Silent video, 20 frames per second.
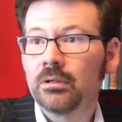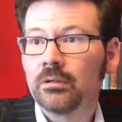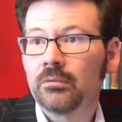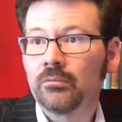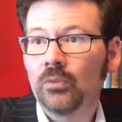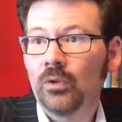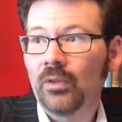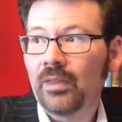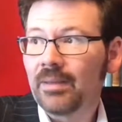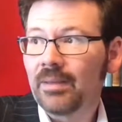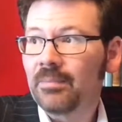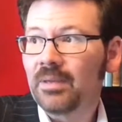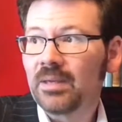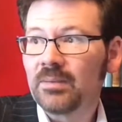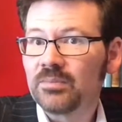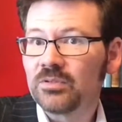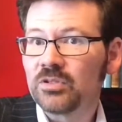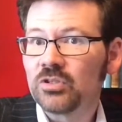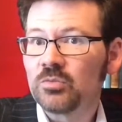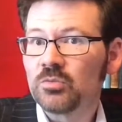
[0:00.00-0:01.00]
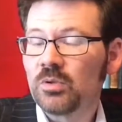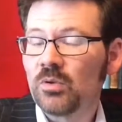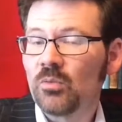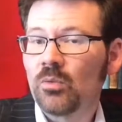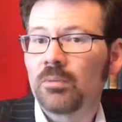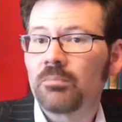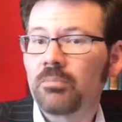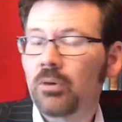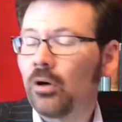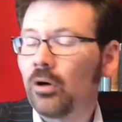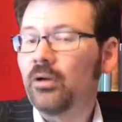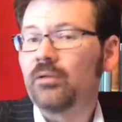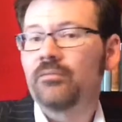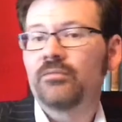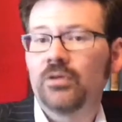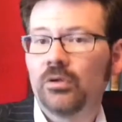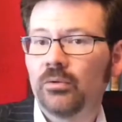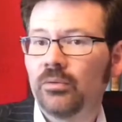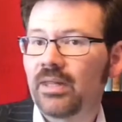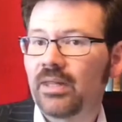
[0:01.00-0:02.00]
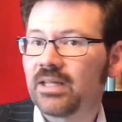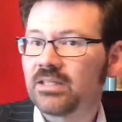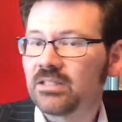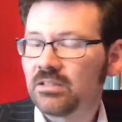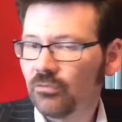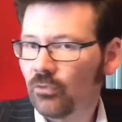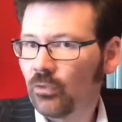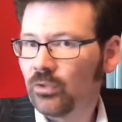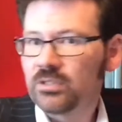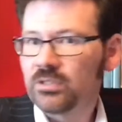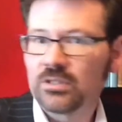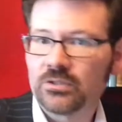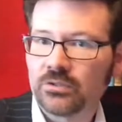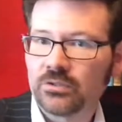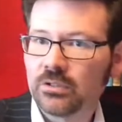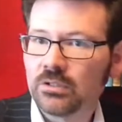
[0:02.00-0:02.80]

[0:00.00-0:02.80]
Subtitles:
well, that may just be one part of you, and that's the voice that you're